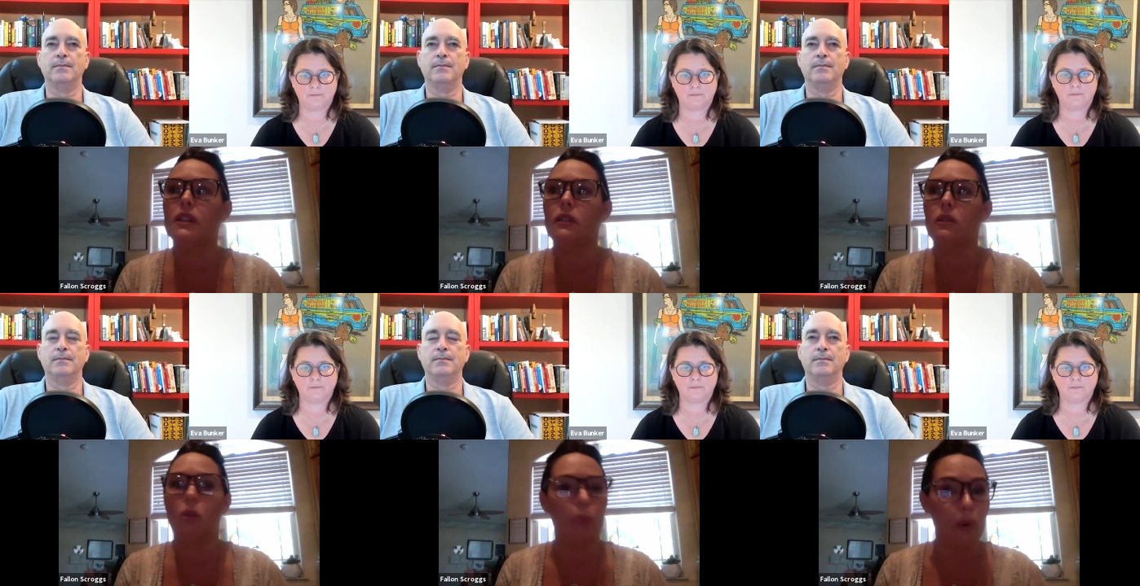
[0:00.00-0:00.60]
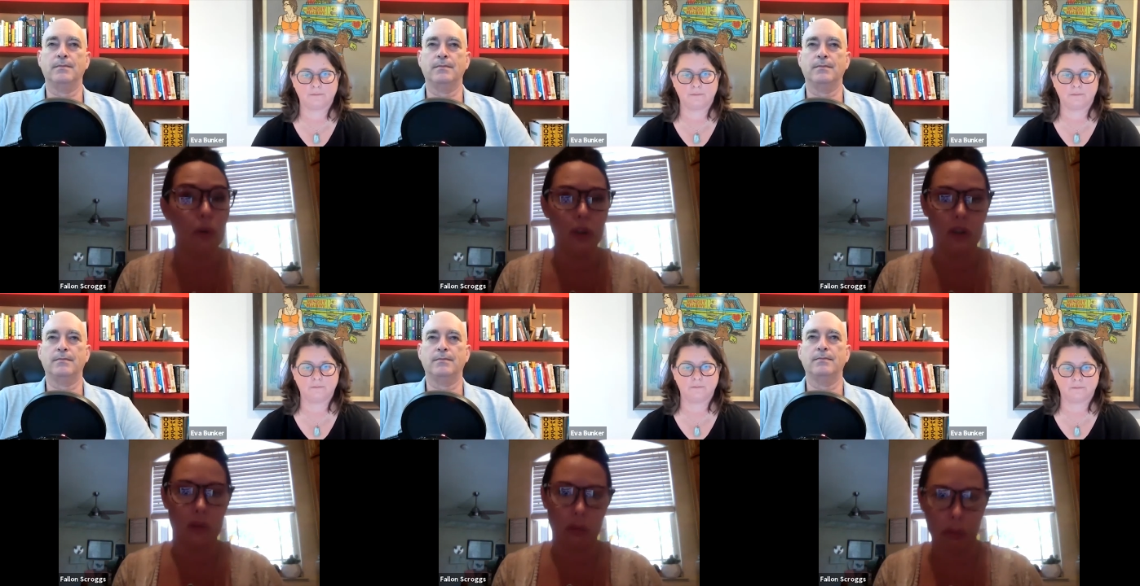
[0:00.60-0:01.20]
Speaker 1: a little
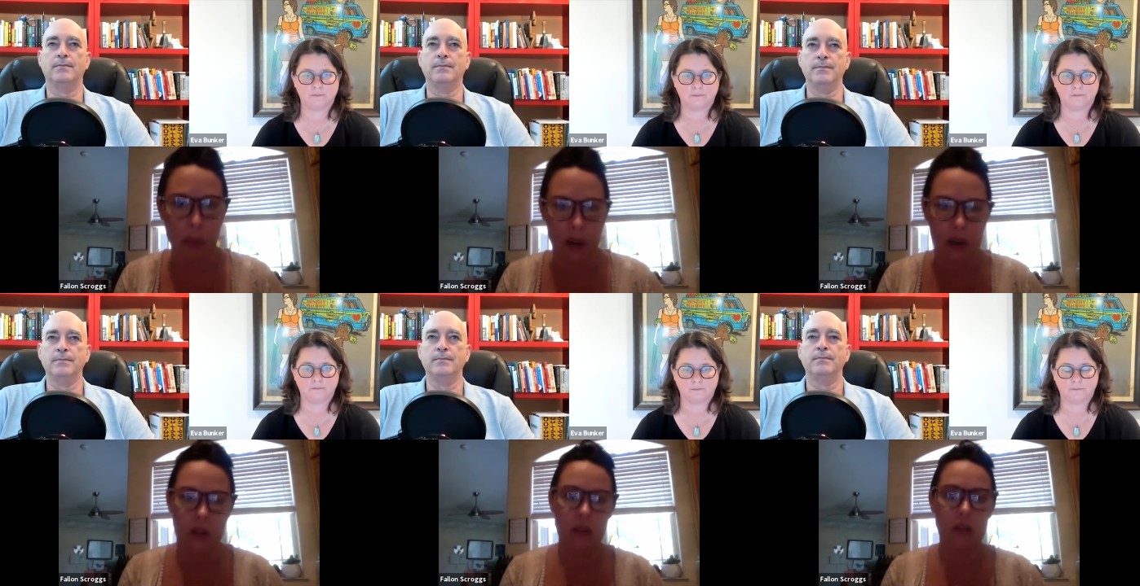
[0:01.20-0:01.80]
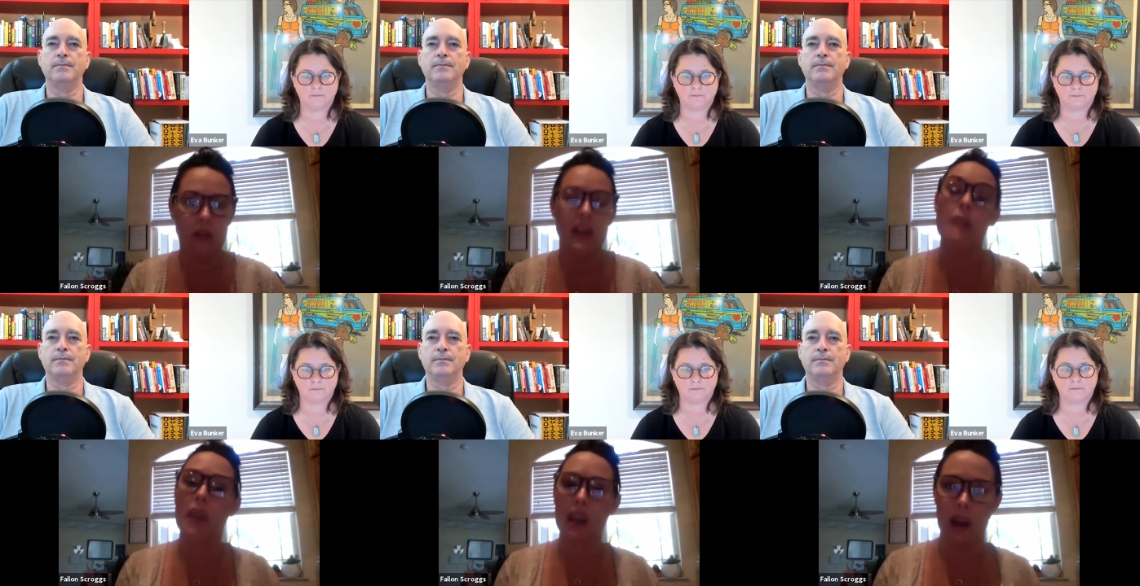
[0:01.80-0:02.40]
boost, but it, they
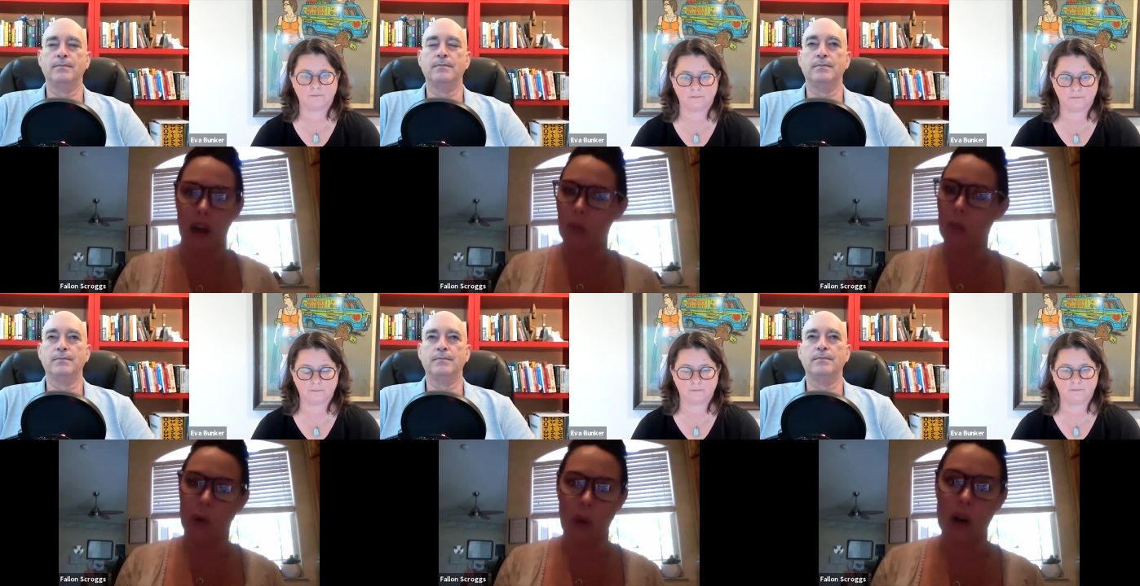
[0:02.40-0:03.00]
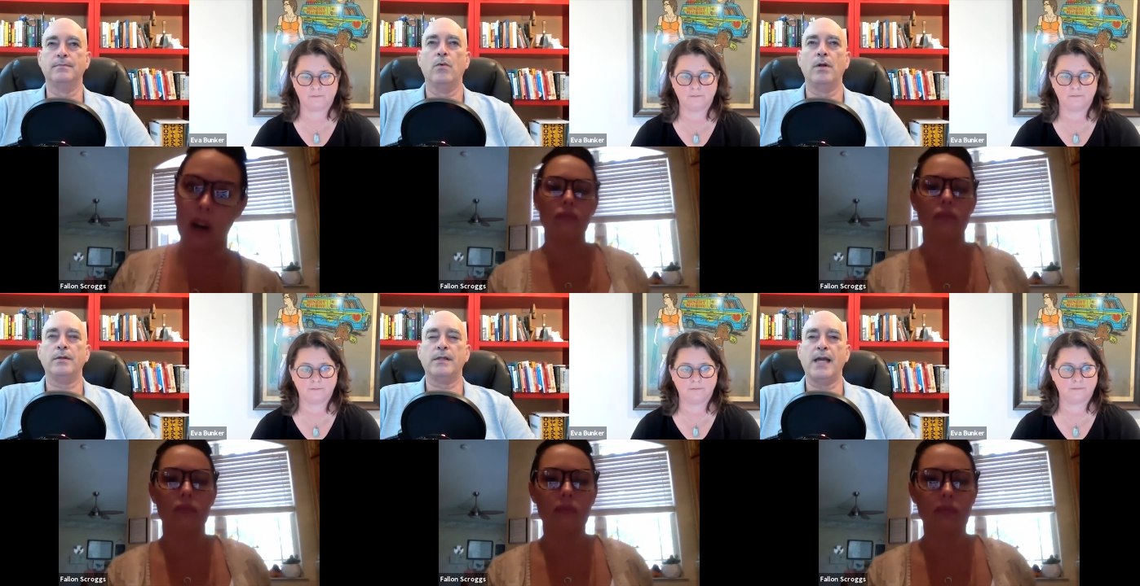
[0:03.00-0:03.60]
made my homegrown market.
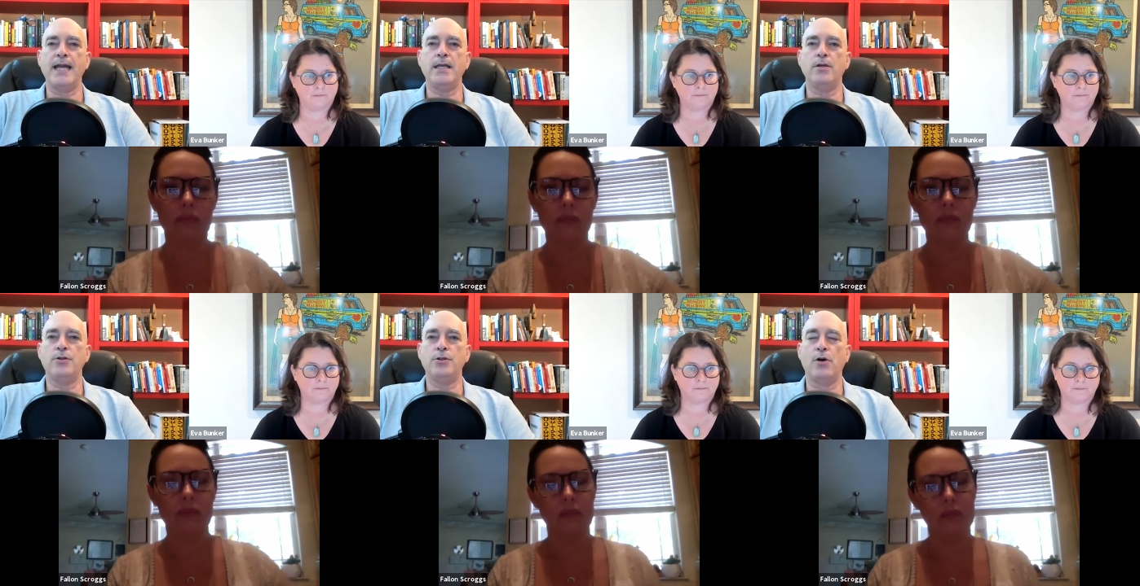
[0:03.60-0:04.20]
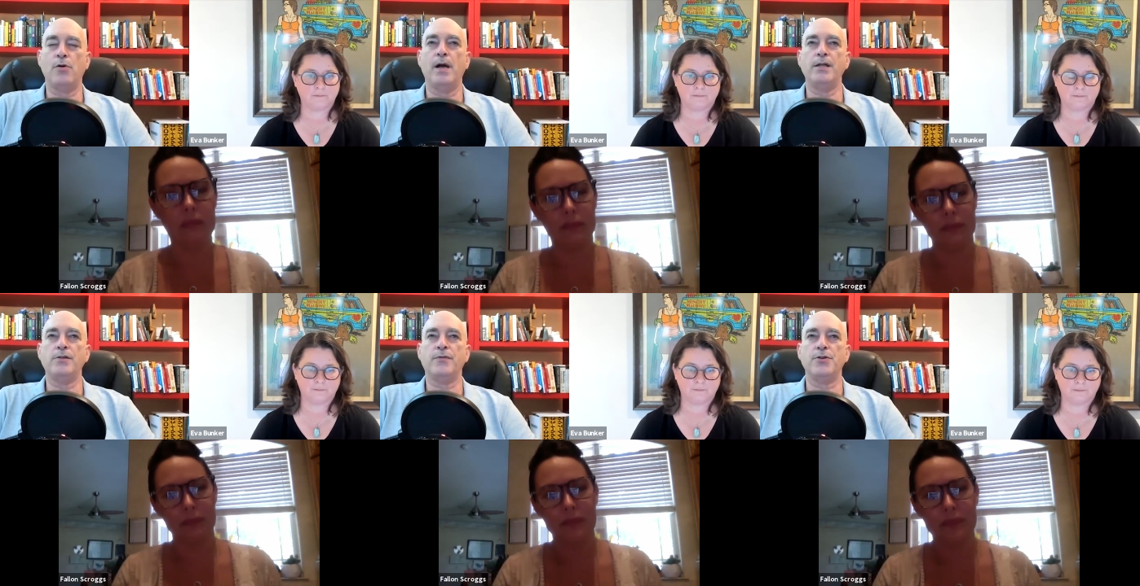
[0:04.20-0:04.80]
Speaker 2: Well, thank you so
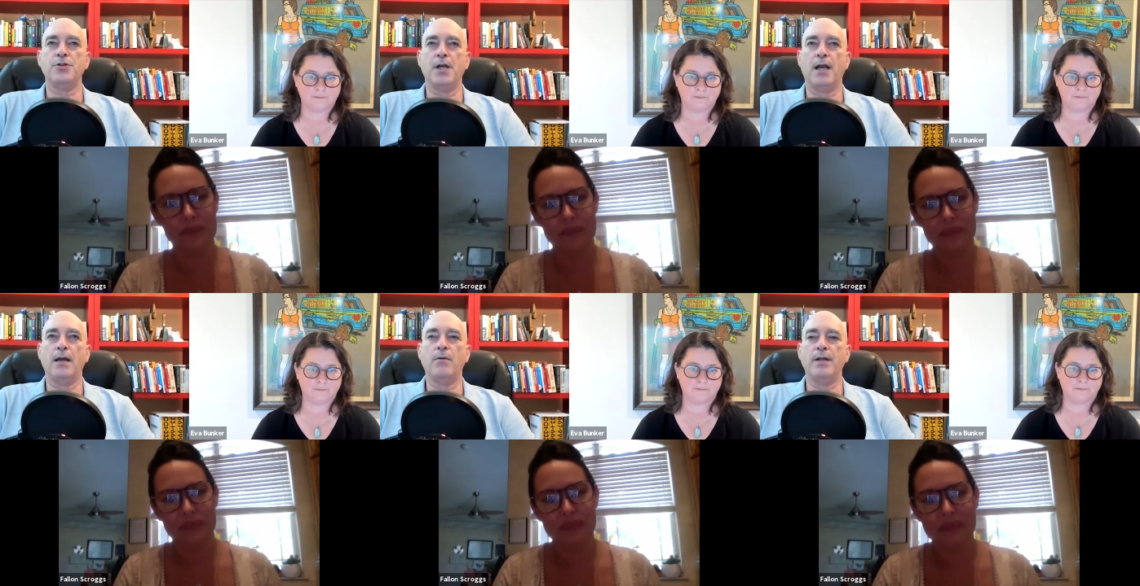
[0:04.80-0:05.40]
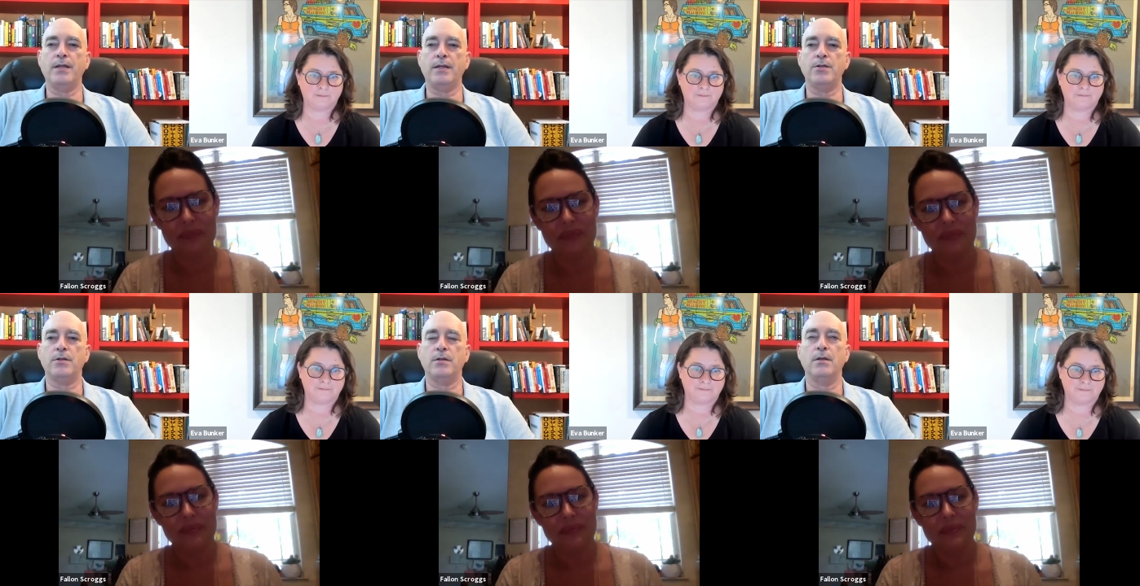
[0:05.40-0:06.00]
much for sharing with
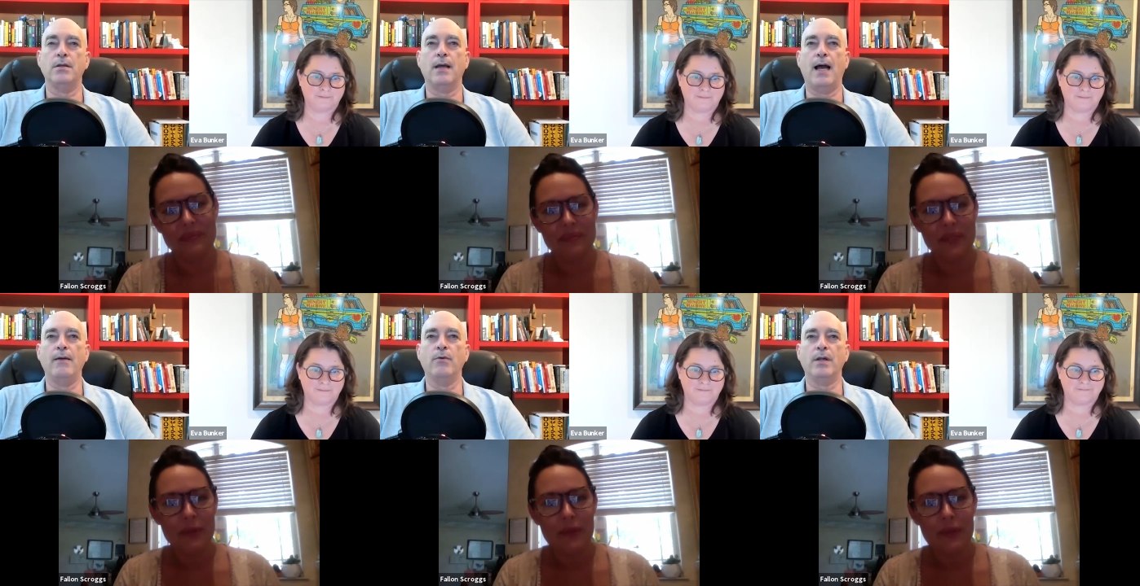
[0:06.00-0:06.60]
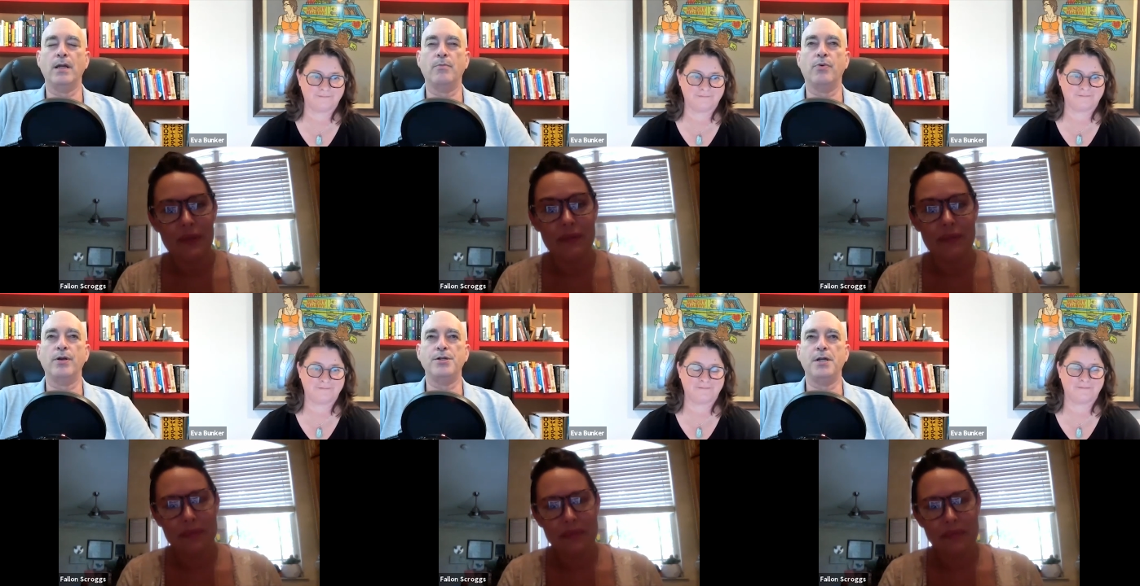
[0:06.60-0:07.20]
us. I really
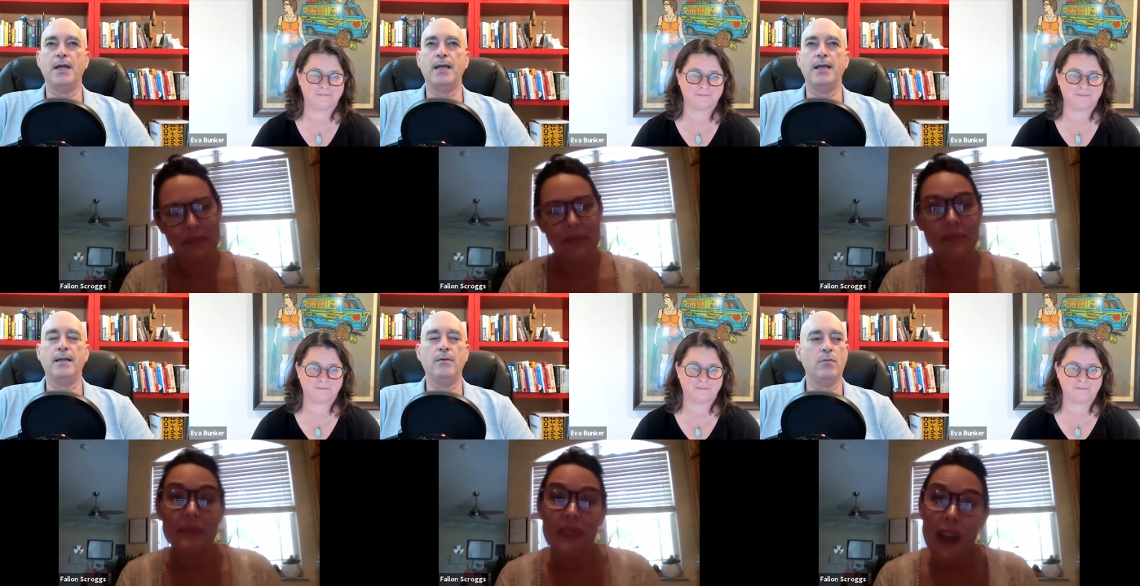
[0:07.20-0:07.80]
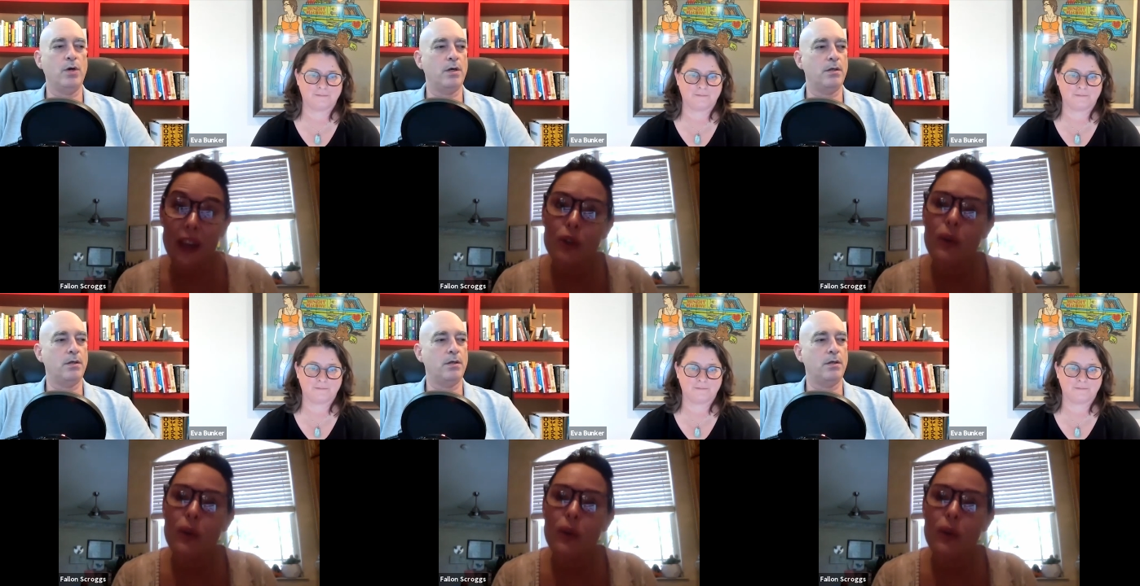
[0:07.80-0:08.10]
appreciate
Speaker 1: it. And thank you